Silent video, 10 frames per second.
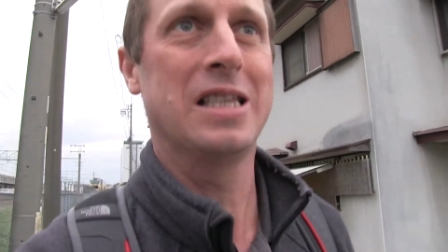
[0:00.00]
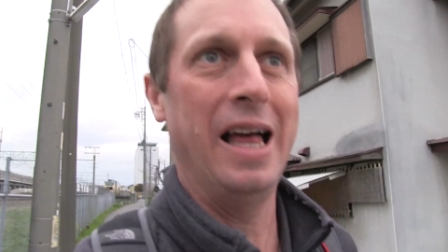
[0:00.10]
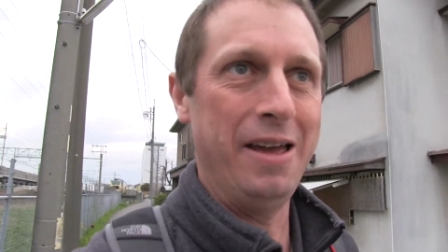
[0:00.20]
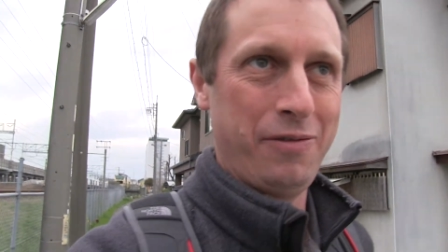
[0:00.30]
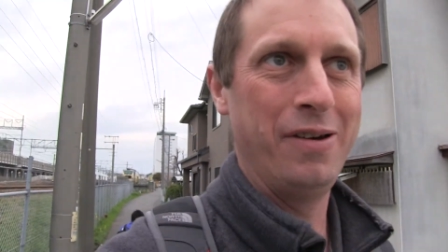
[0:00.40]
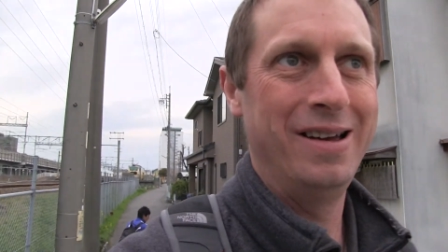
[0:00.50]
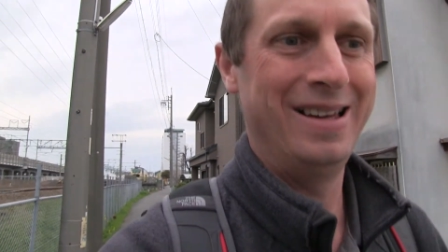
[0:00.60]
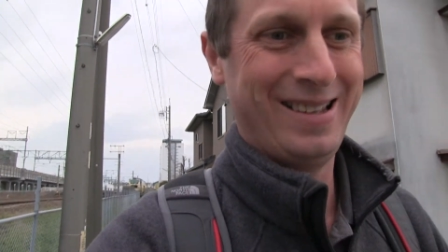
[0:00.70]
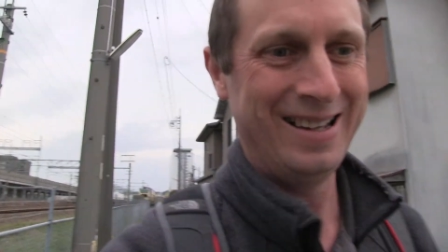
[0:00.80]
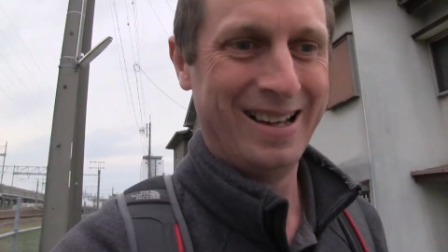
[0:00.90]
life?
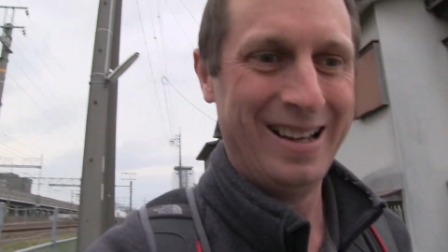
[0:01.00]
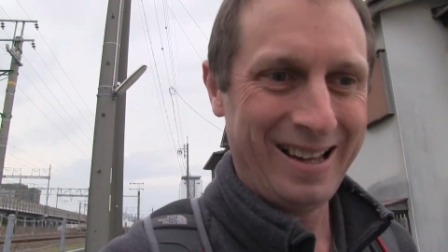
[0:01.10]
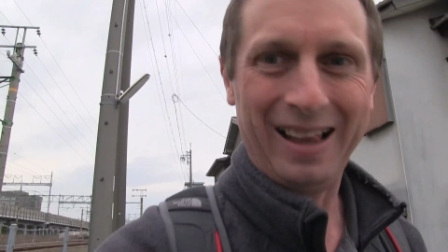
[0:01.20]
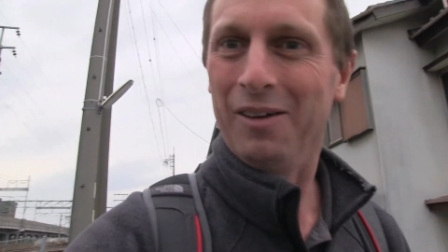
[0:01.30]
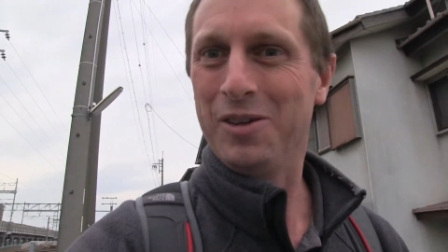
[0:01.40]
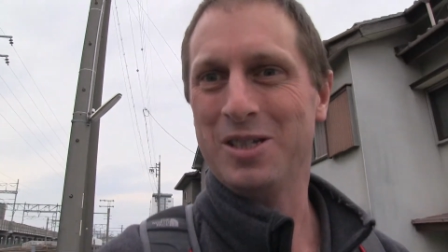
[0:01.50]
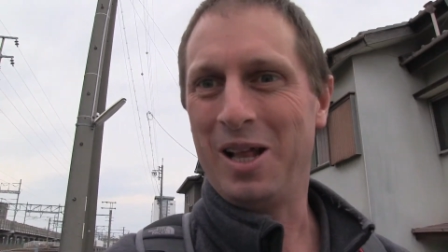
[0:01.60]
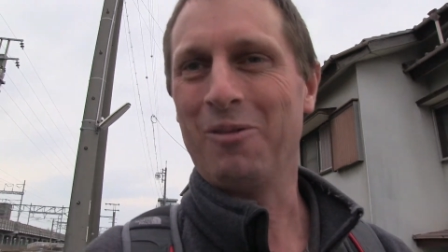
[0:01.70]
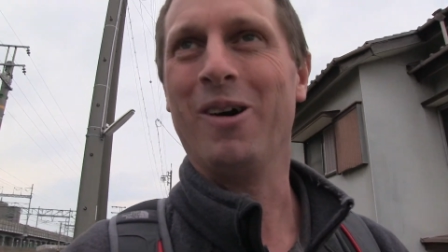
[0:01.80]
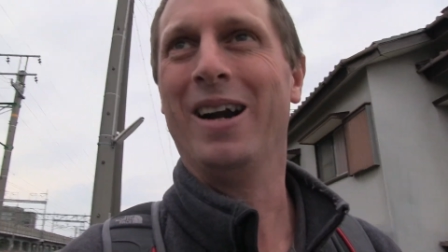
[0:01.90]
I love using
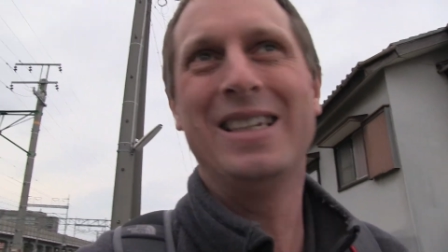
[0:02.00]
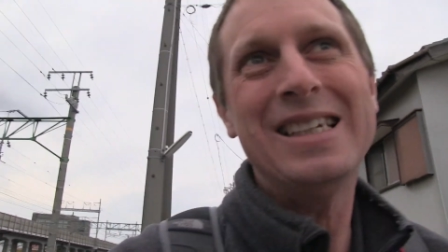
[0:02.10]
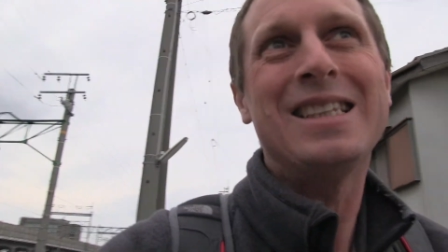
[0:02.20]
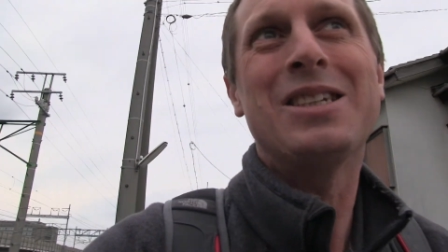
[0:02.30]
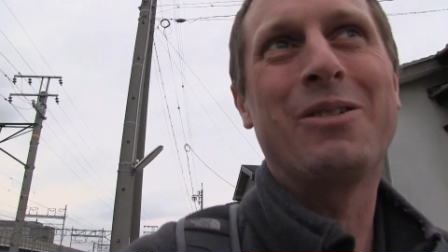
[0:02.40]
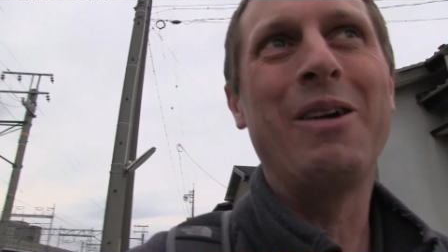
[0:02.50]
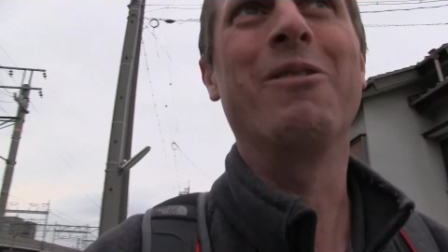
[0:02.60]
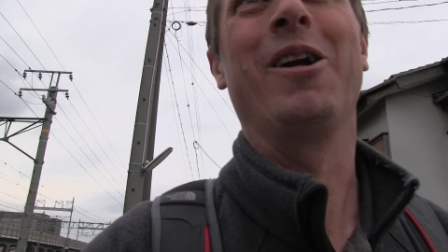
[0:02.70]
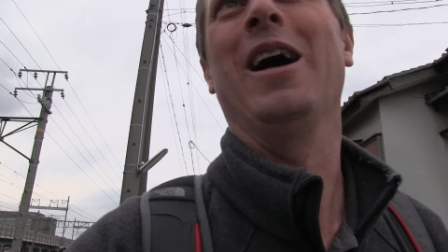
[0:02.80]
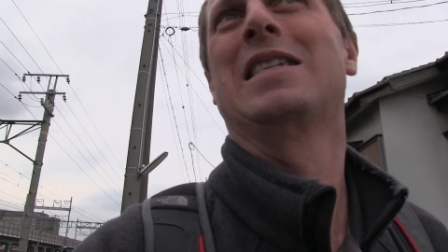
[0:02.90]
that word. It's just such a great
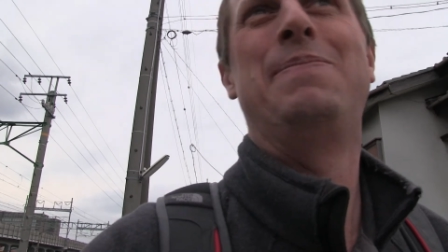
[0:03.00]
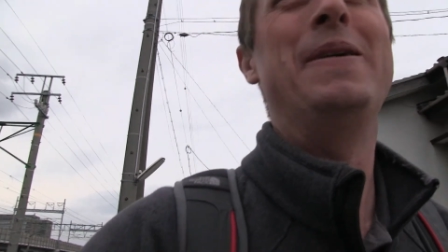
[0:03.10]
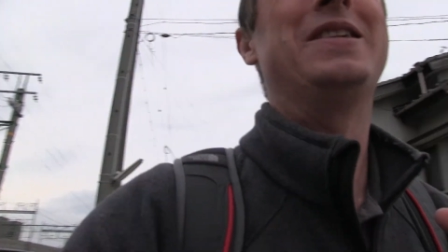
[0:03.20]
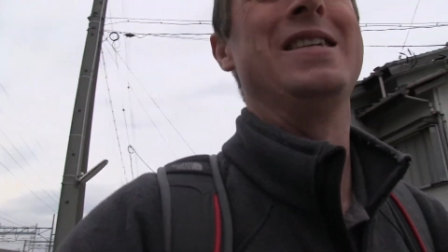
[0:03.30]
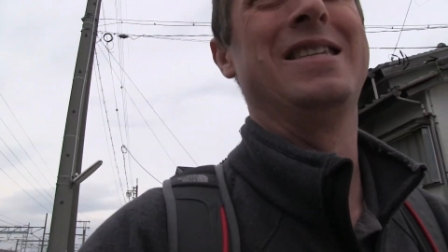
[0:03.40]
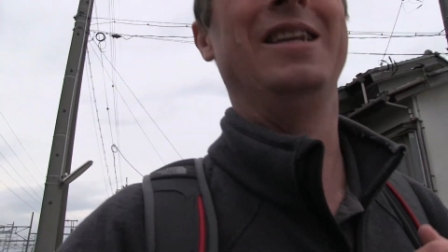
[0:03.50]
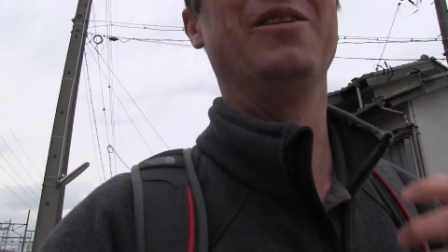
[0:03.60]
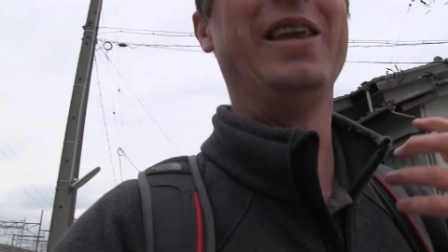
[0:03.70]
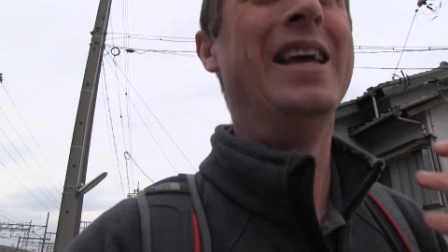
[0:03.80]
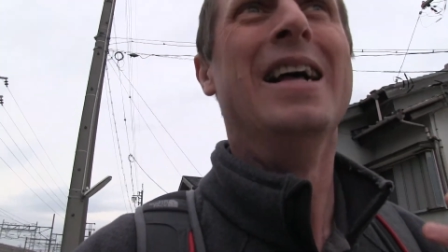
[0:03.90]
word, auspicious.
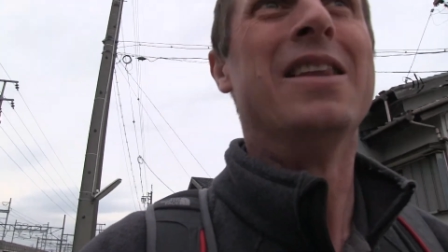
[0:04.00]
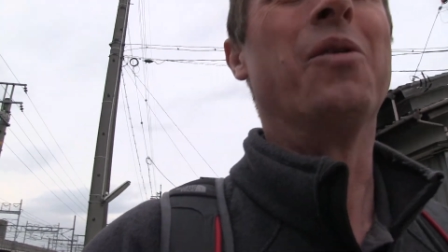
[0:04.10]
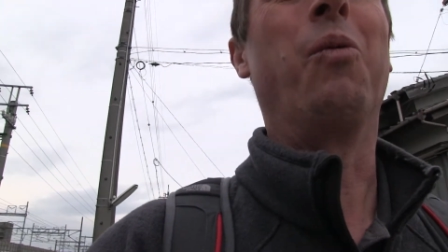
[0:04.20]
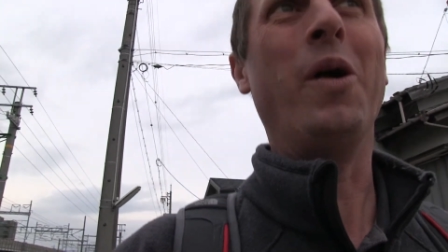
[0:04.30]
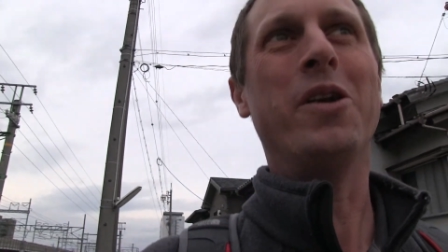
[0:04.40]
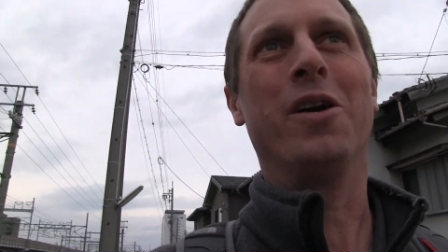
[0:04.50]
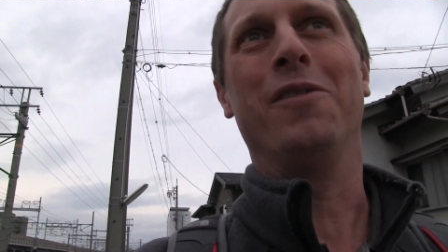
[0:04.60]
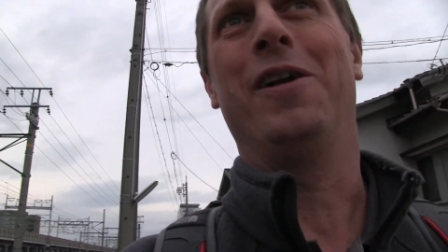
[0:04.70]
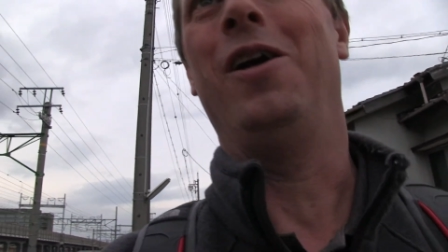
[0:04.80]
The wonder of it